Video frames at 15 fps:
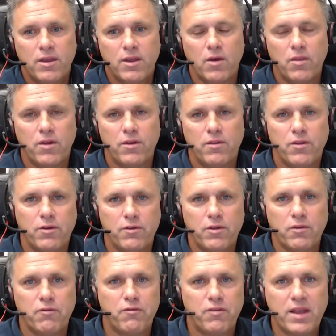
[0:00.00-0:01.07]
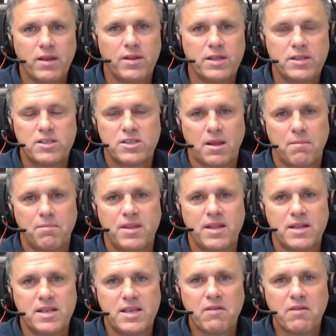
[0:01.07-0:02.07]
They're feeling something